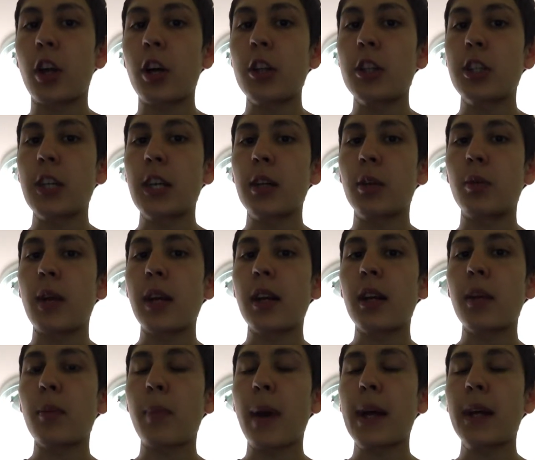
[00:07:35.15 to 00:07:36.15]
are
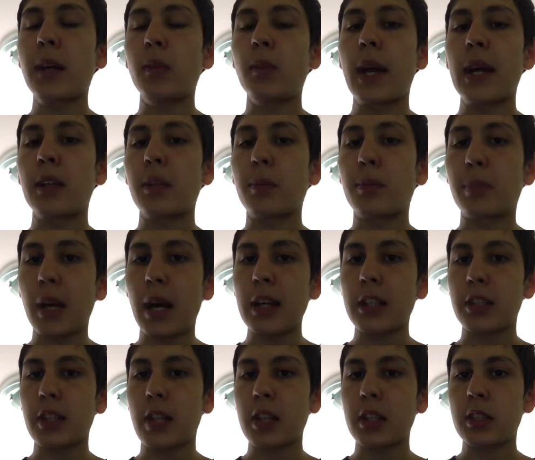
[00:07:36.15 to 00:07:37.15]
generated by a random
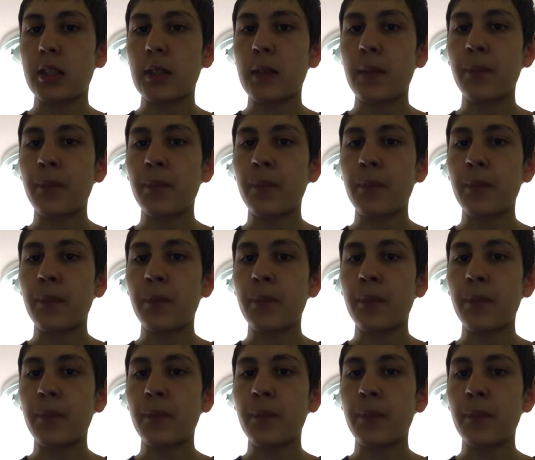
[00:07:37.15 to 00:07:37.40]
process,